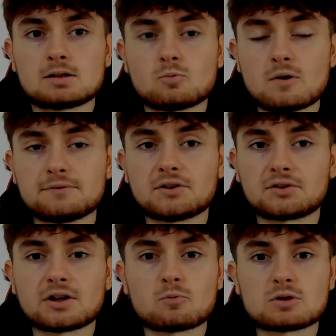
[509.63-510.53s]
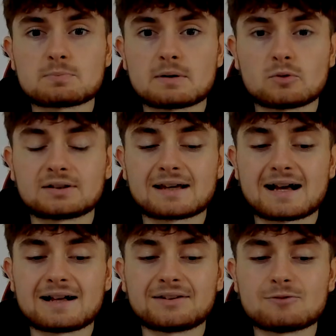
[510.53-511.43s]
with the style in which Ben Whittaker
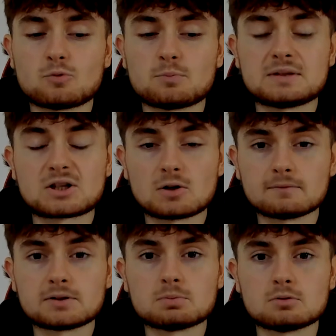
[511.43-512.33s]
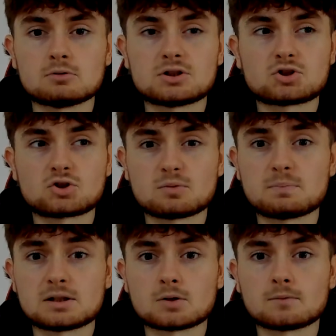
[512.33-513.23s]
has, it would be comfortable. It should
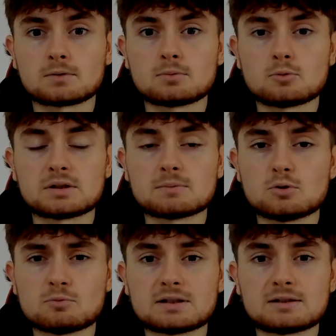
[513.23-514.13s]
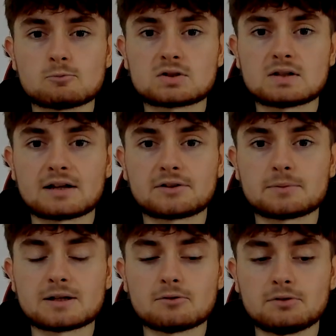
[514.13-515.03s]
be comfortable with the movement in which he has
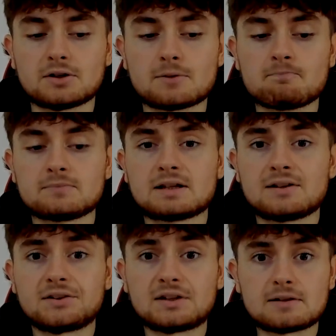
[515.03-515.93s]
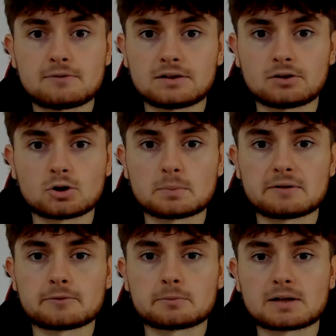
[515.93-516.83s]
to be able to see things
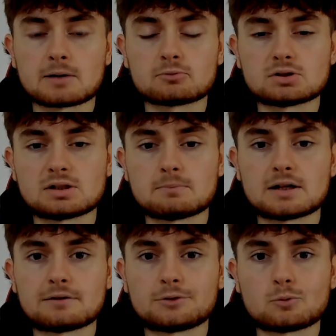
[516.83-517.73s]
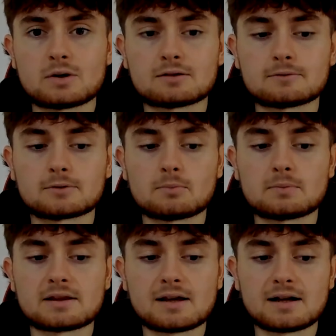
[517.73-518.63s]
coming from Cameron and then be able to win from
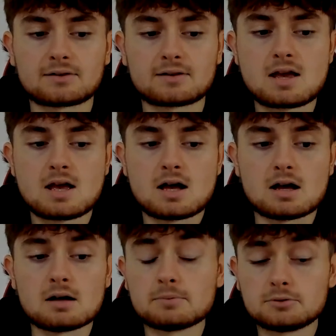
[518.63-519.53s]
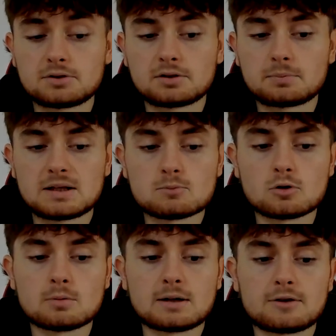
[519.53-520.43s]
that. But to speak
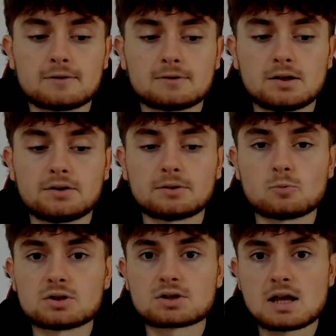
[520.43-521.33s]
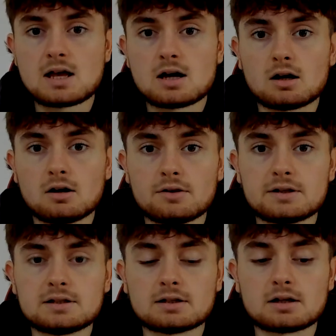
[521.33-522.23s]
more about the fights in which are
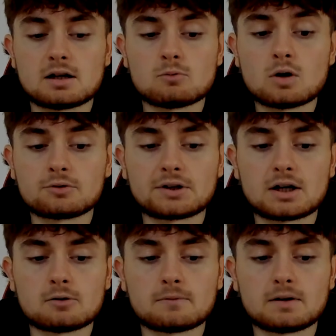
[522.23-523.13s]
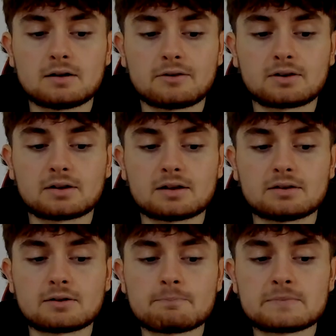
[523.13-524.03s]
the world title fights and